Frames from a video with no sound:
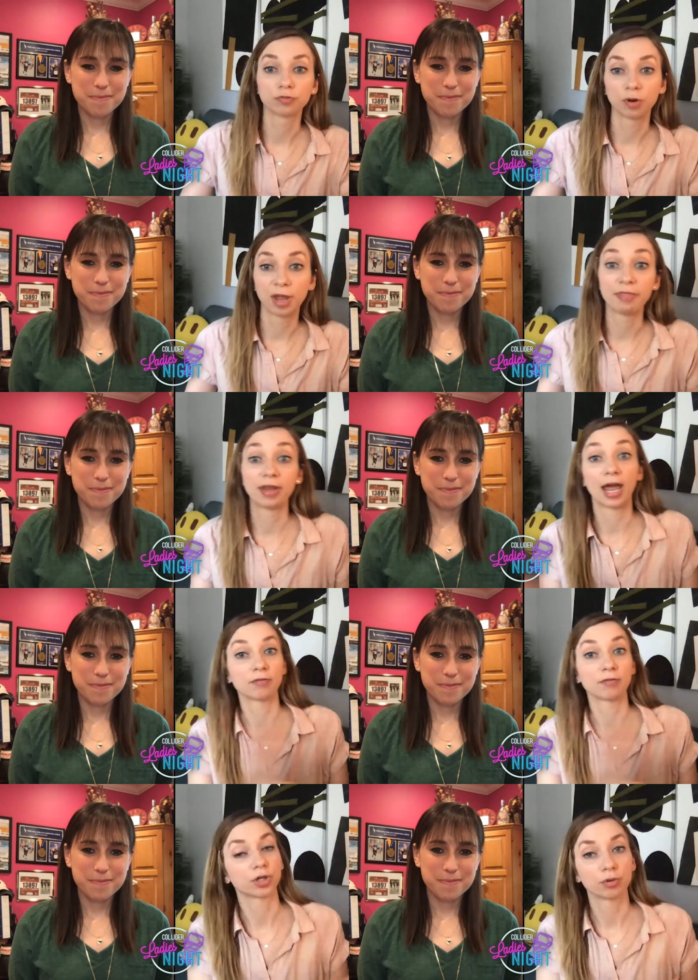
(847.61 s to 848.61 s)
Speaker 1: format and then
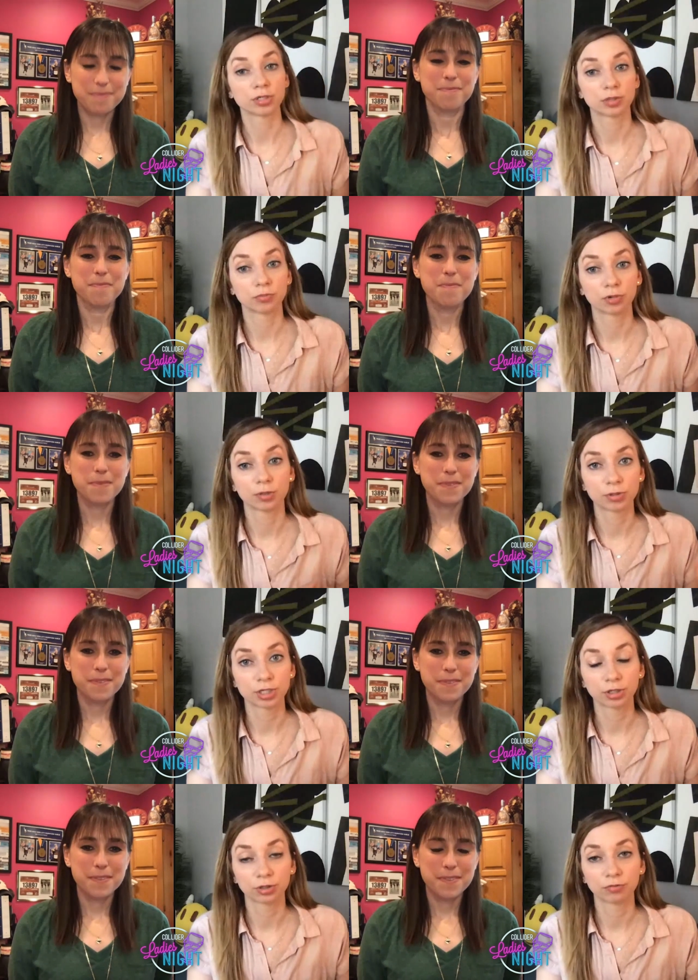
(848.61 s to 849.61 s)
have to go into the more
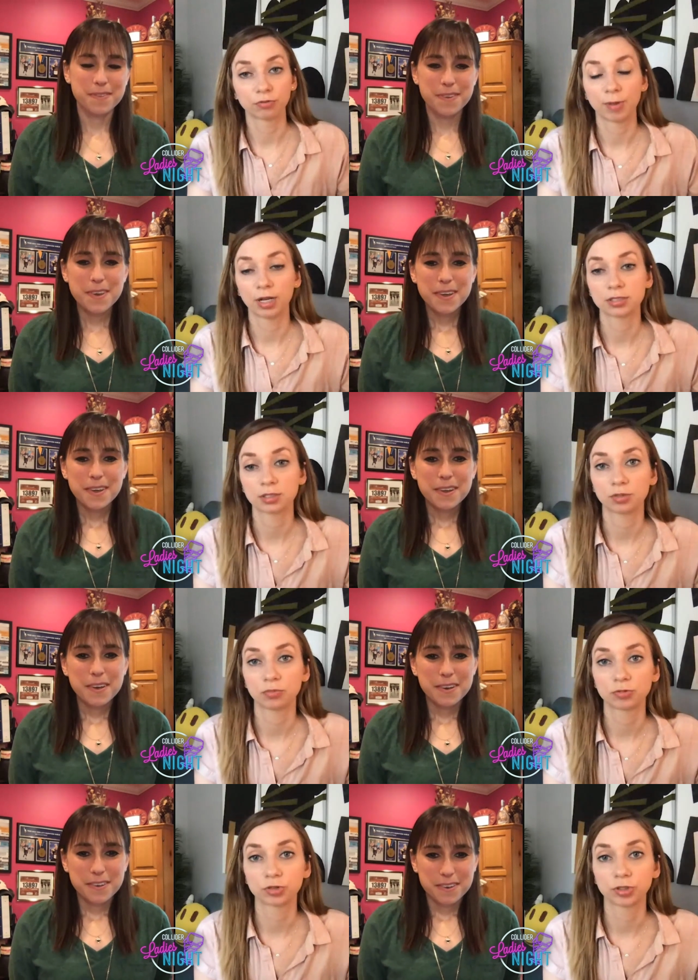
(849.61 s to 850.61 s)
particular format, it's a
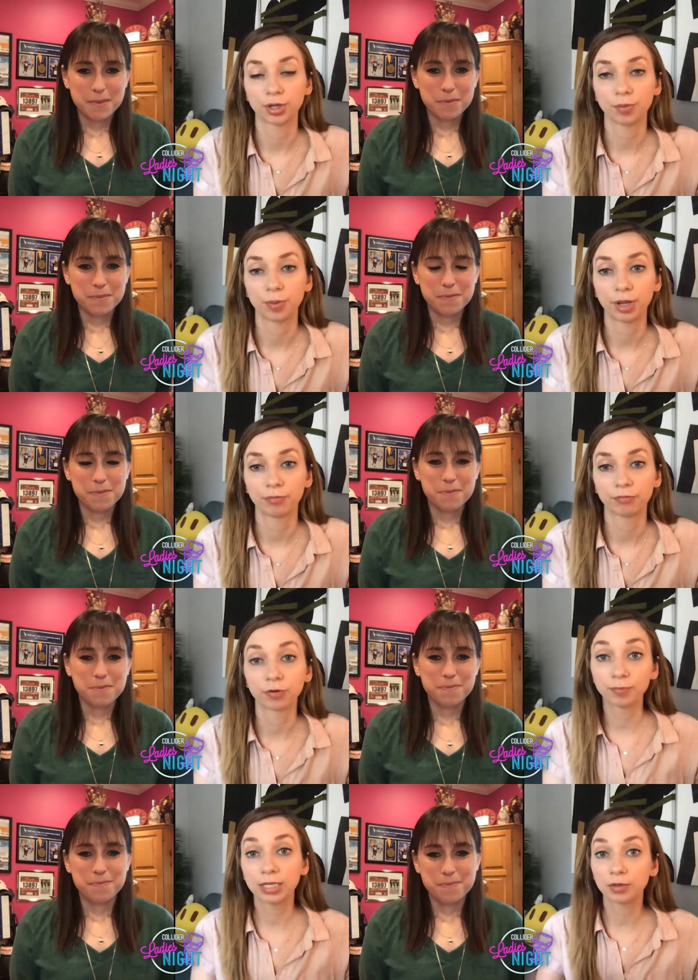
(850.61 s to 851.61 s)
little trickier. But
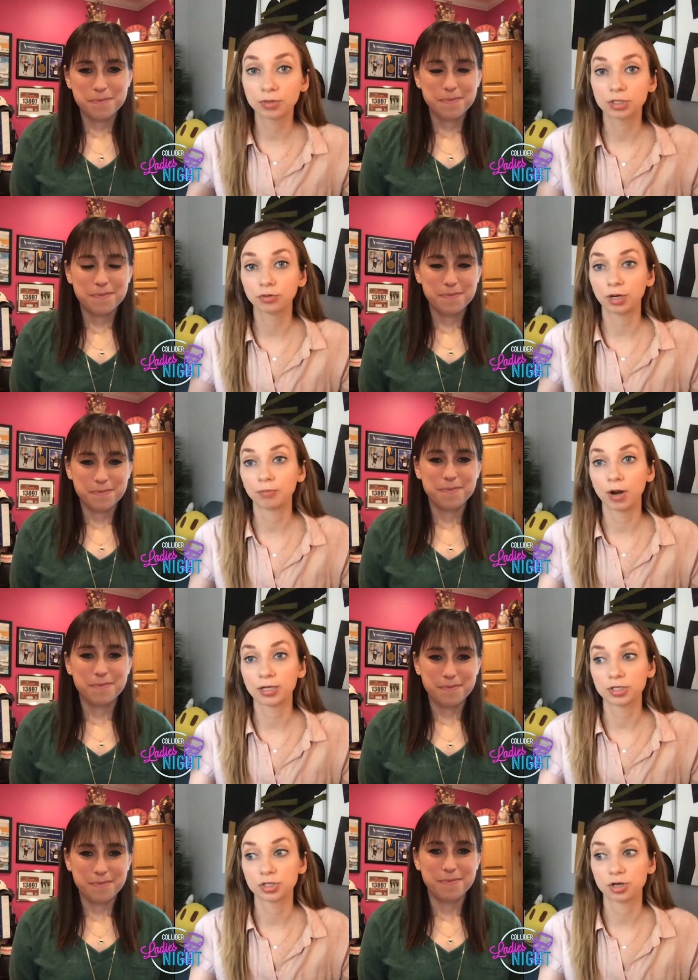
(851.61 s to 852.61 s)
for me, it was a great way
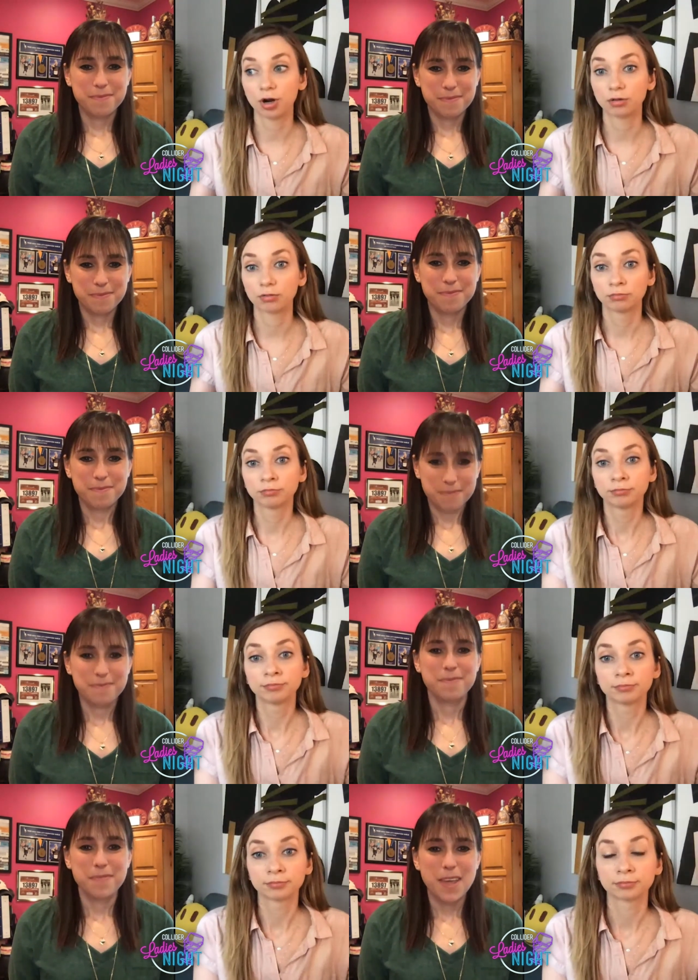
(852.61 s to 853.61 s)
to start.
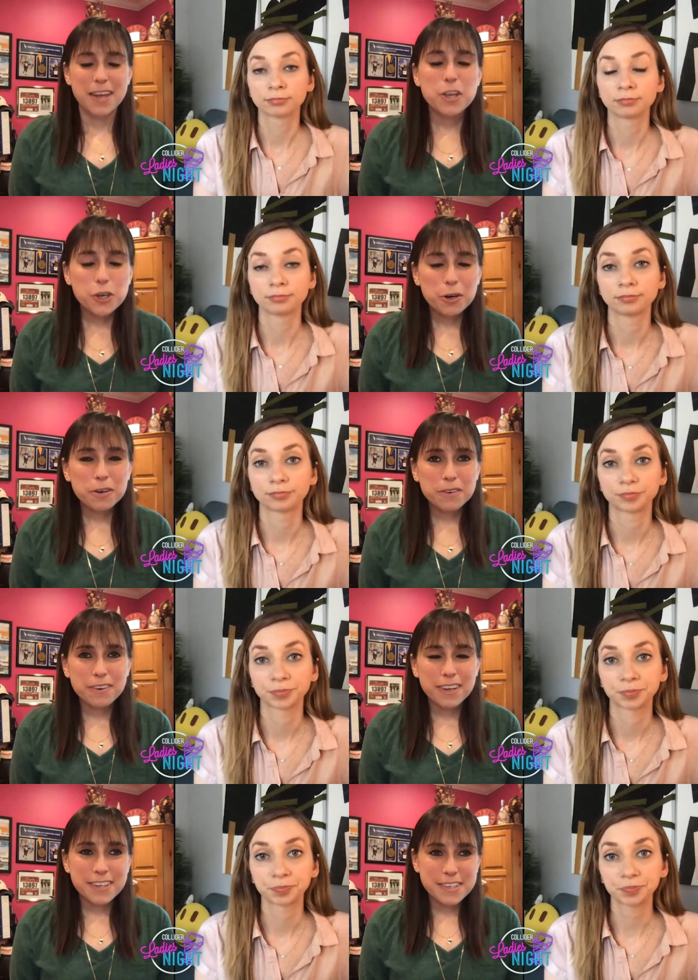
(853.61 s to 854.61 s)
Speaker 2: And you're,
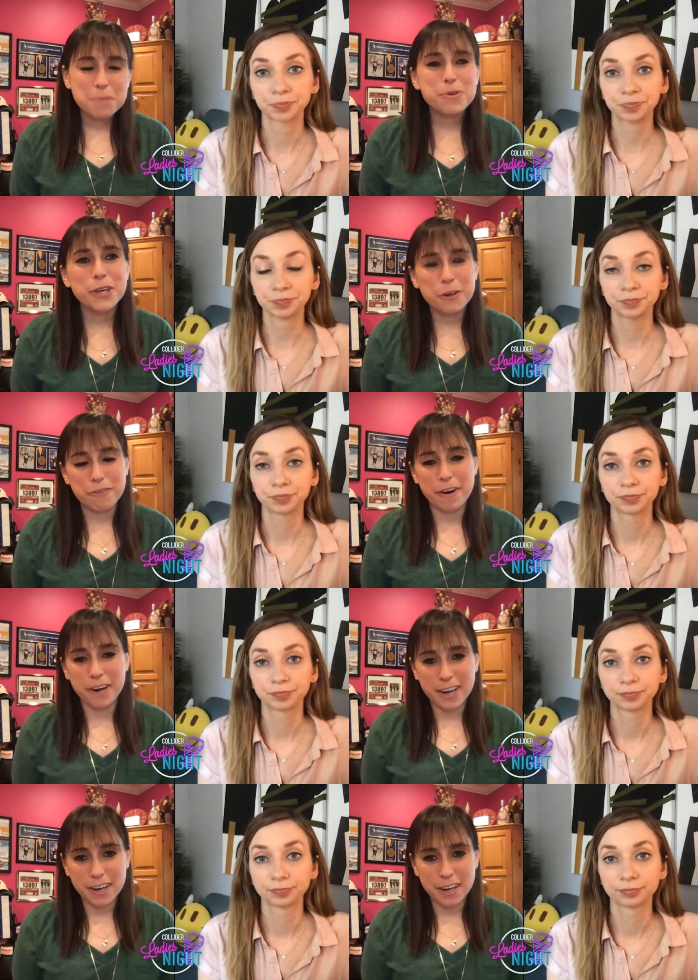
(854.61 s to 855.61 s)
it seems like you're
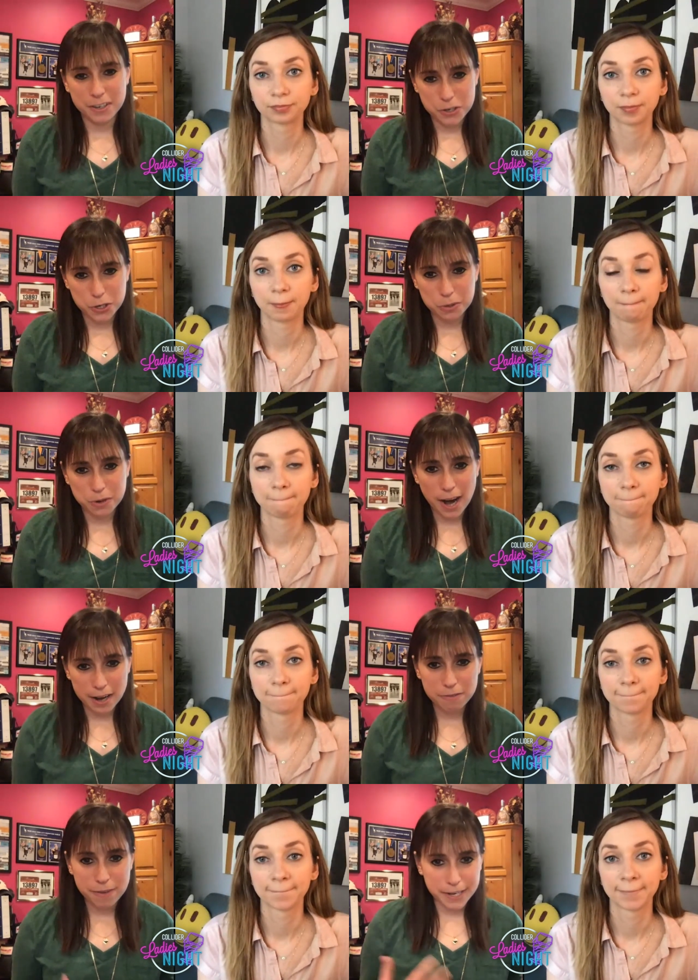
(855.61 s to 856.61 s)
very into
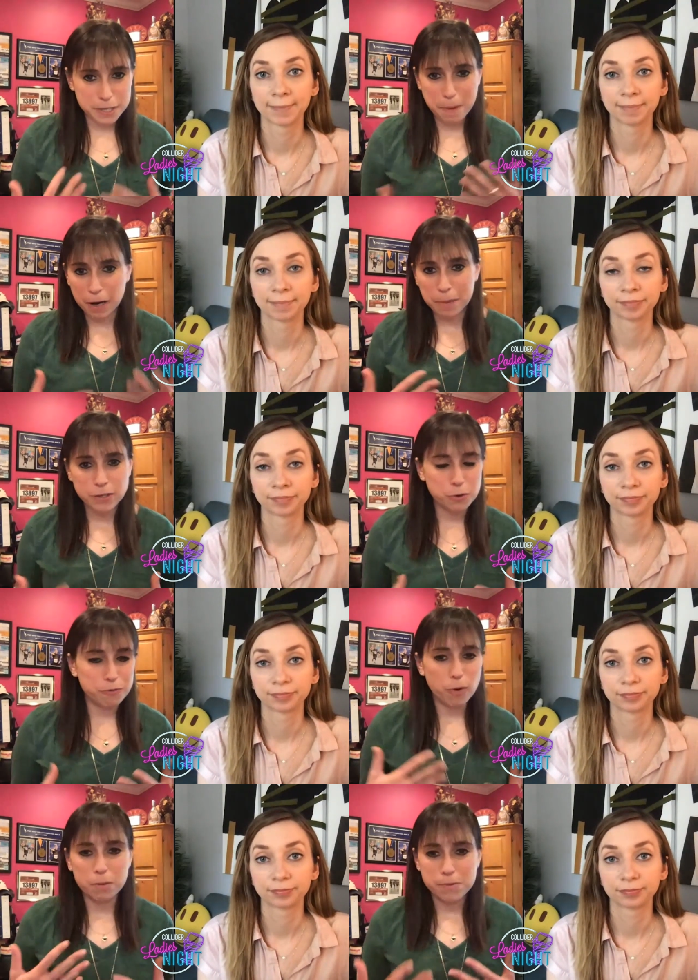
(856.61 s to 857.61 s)
kind of experimental
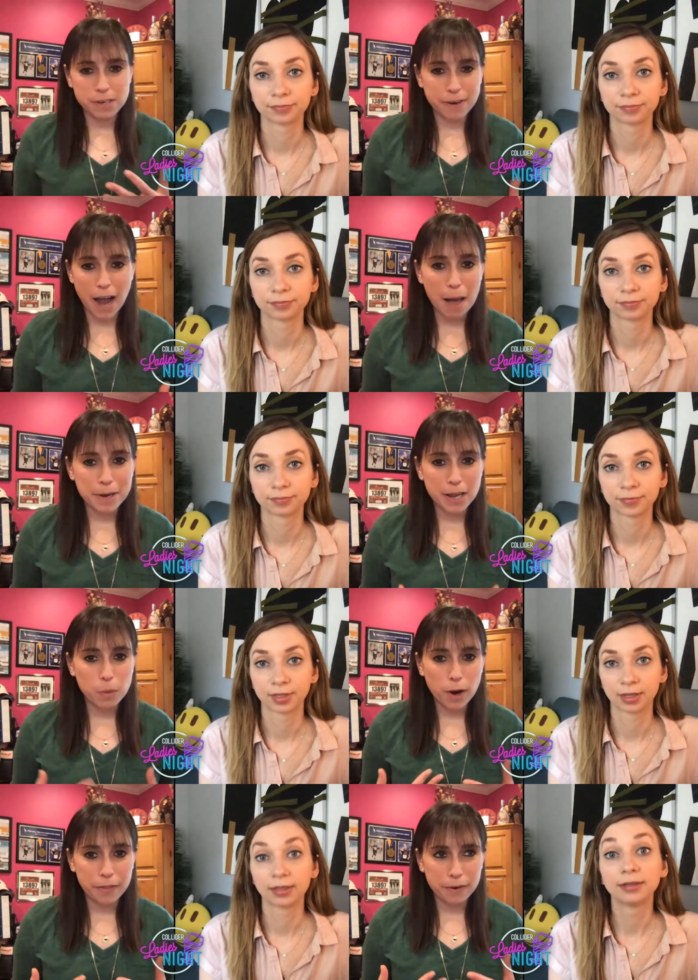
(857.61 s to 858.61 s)
forms of
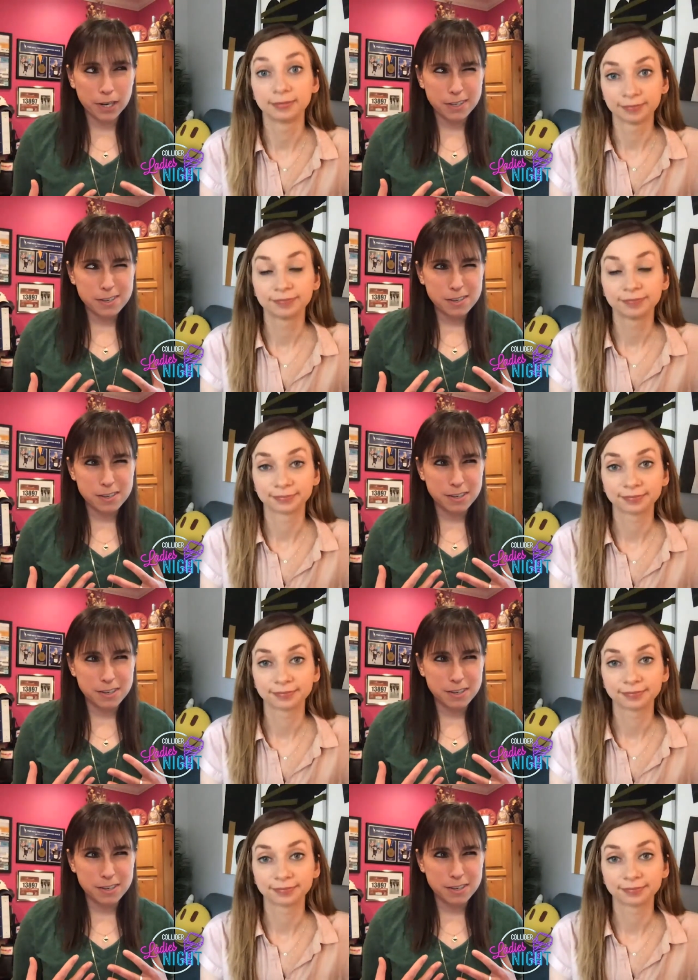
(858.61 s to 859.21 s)
comedy, whether it's